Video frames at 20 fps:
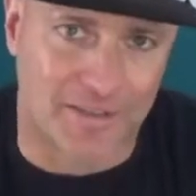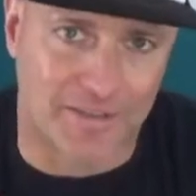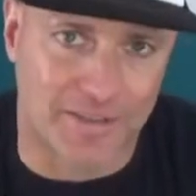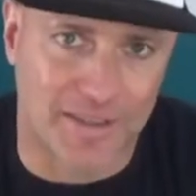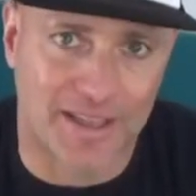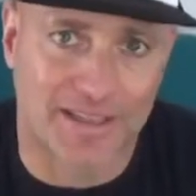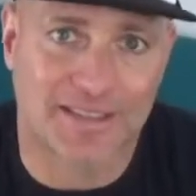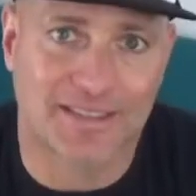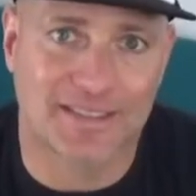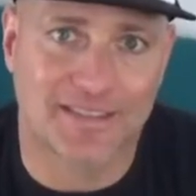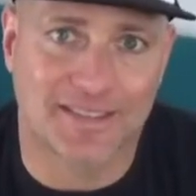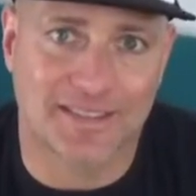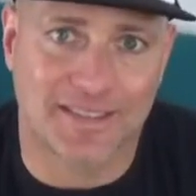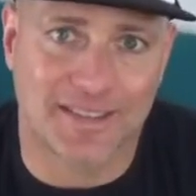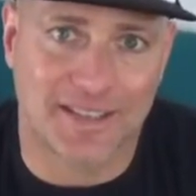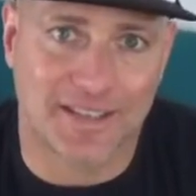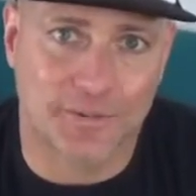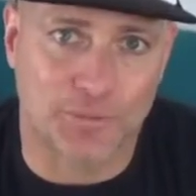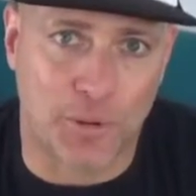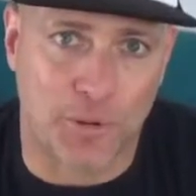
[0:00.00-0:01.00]
This
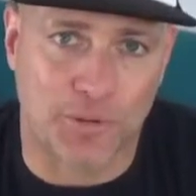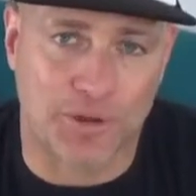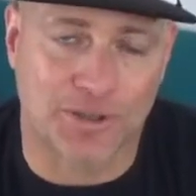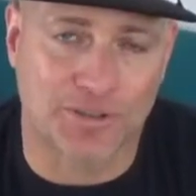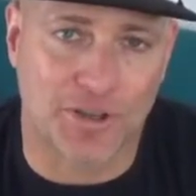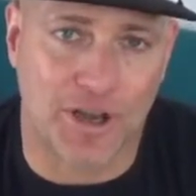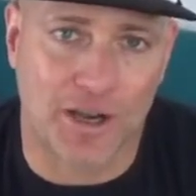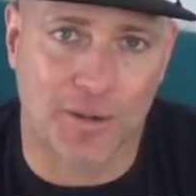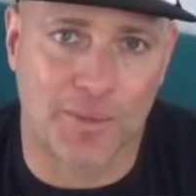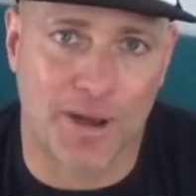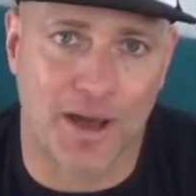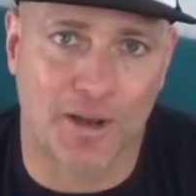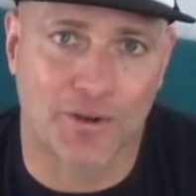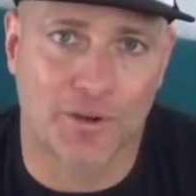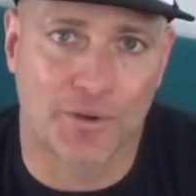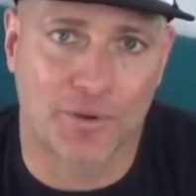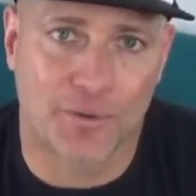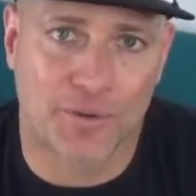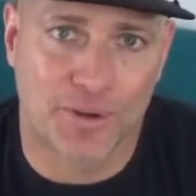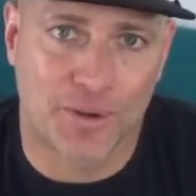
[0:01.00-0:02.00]
is where we're going to talk about
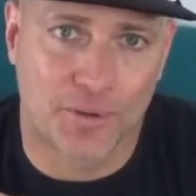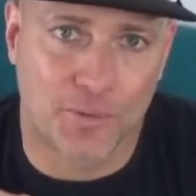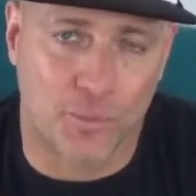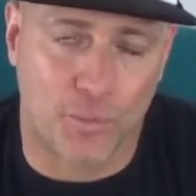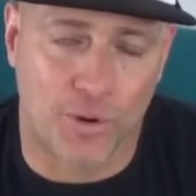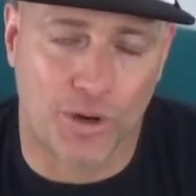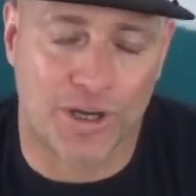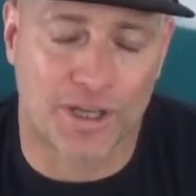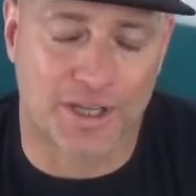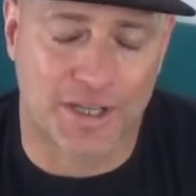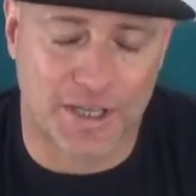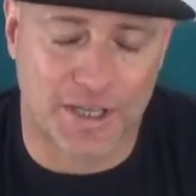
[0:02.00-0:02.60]
working